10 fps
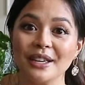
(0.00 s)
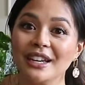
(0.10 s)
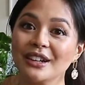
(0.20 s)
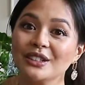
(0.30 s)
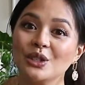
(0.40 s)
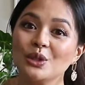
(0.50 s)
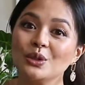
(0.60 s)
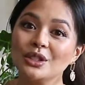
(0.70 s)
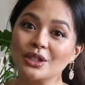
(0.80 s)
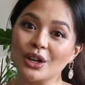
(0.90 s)
here to
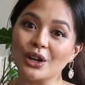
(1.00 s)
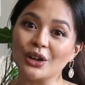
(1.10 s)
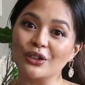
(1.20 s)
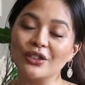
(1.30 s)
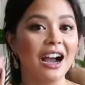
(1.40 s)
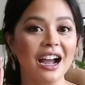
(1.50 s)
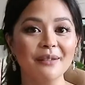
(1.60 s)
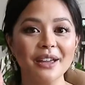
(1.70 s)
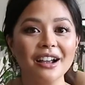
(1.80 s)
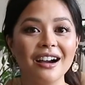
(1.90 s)
serve. I
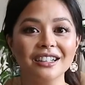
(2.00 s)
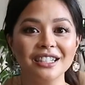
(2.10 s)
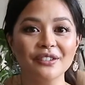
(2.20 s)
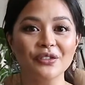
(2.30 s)
make content